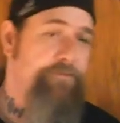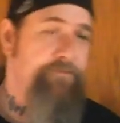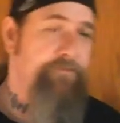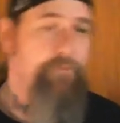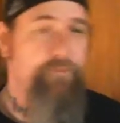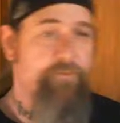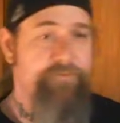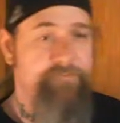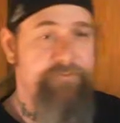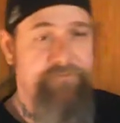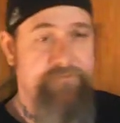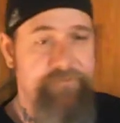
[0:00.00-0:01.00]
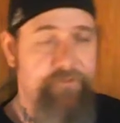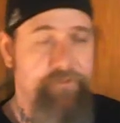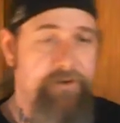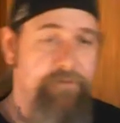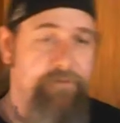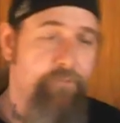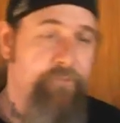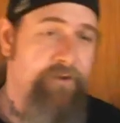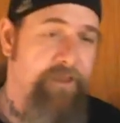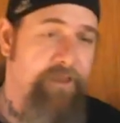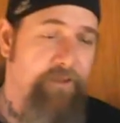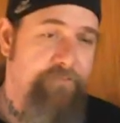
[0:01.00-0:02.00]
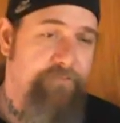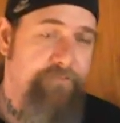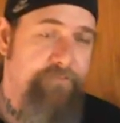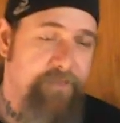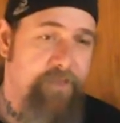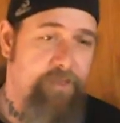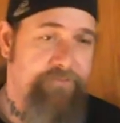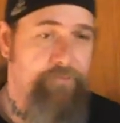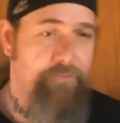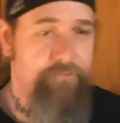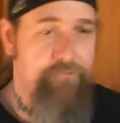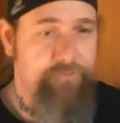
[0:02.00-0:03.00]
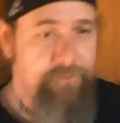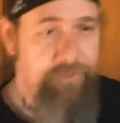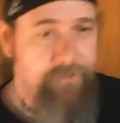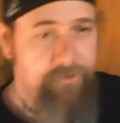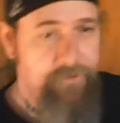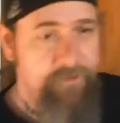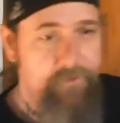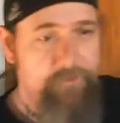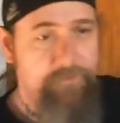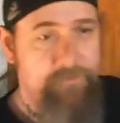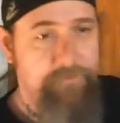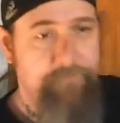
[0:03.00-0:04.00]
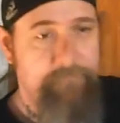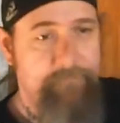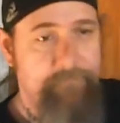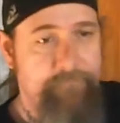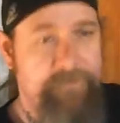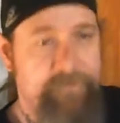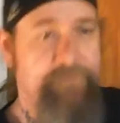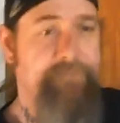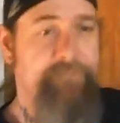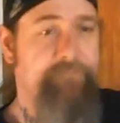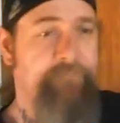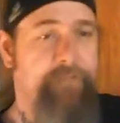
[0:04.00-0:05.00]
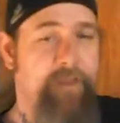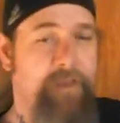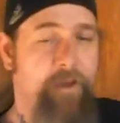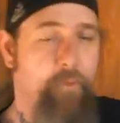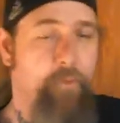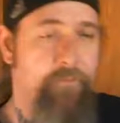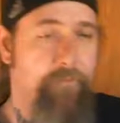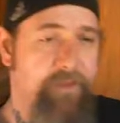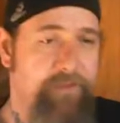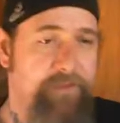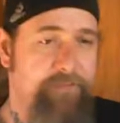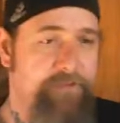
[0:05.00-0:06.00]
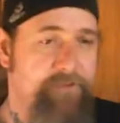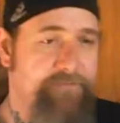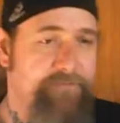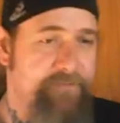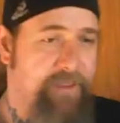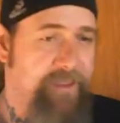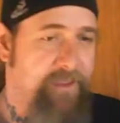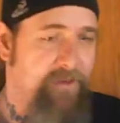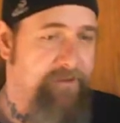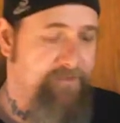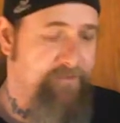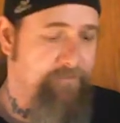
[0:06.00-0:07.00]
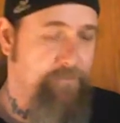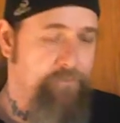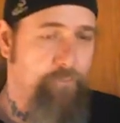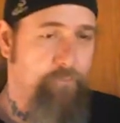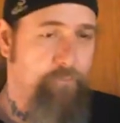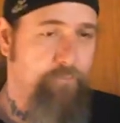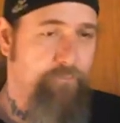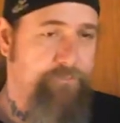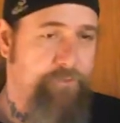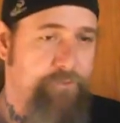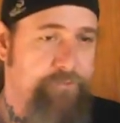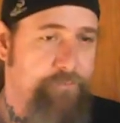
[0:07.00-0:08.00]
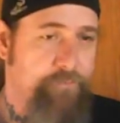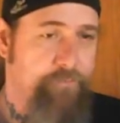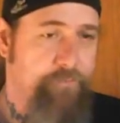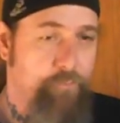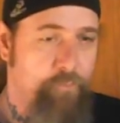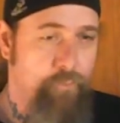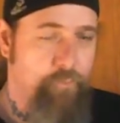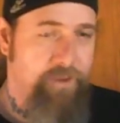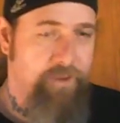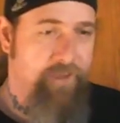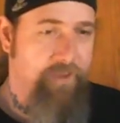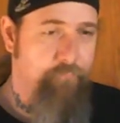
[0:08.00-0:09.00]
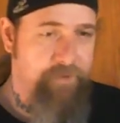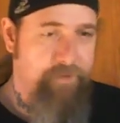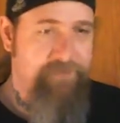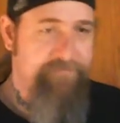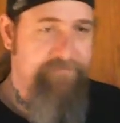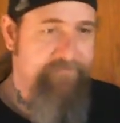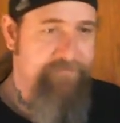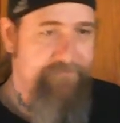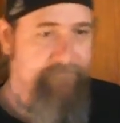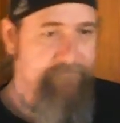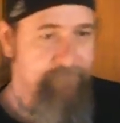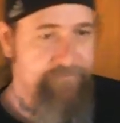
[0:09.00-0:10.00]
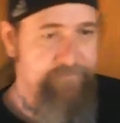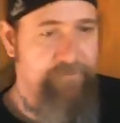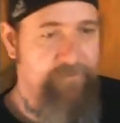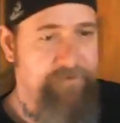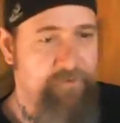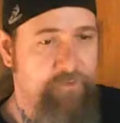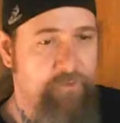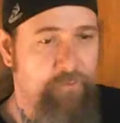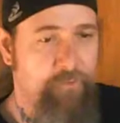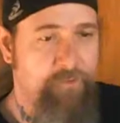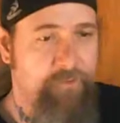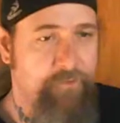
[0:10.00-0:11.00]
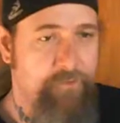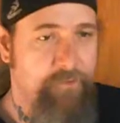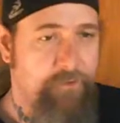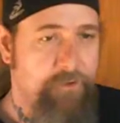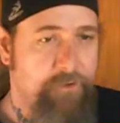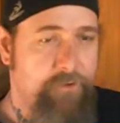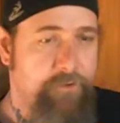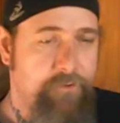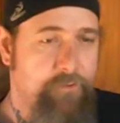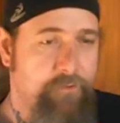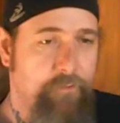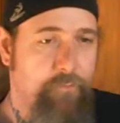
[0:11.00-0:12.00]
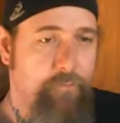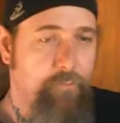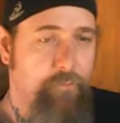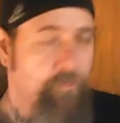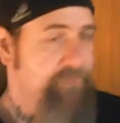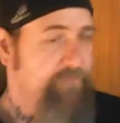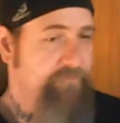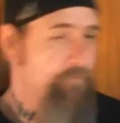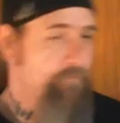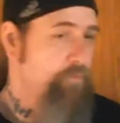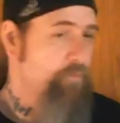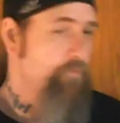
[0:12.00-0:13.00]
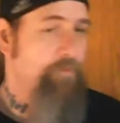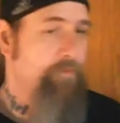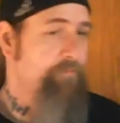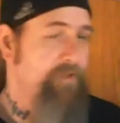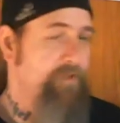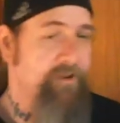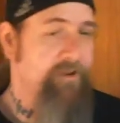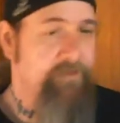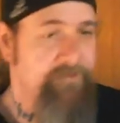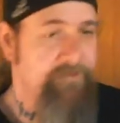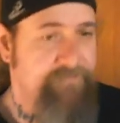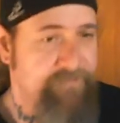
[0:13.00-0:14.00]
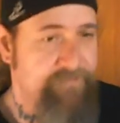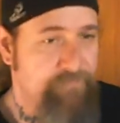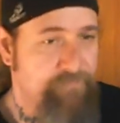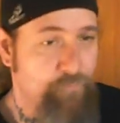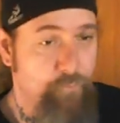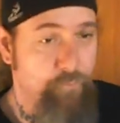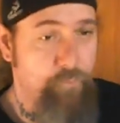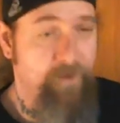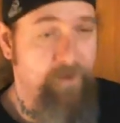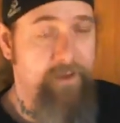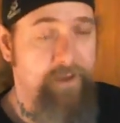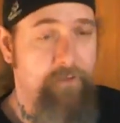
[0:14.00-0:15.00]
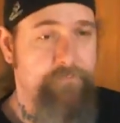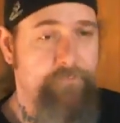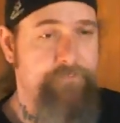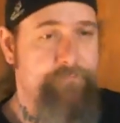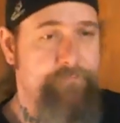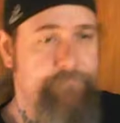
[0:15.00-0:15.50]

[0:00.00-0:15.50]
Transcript: symbol is situated in what house in the cosmos. Because of how we're made, because of the anatomical structure, we have weaknesses depending on whether, what symbol, what planet is in what house.